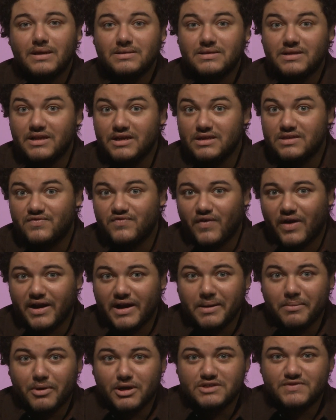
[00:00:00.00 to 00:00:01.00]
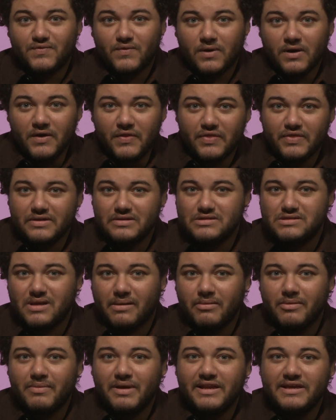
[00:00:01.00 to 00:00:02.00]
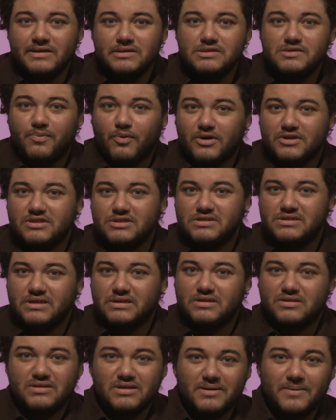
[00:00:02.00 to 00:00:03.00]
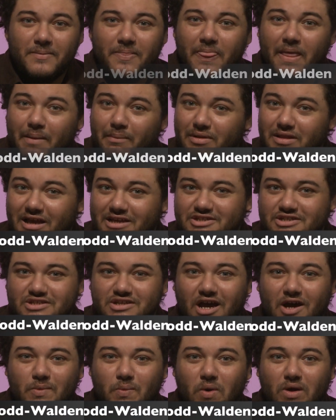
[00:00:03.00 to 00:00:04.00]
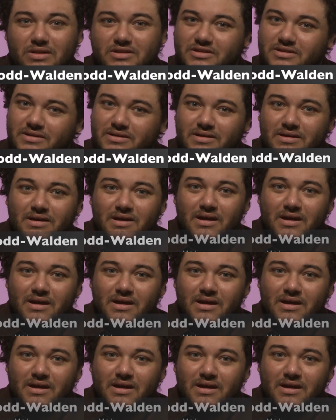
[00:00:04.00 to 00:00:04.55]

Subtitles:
Today is Friday, March 4th, and this is Tommy Media's Sports in 60. I'm Elijah Todd-Walden.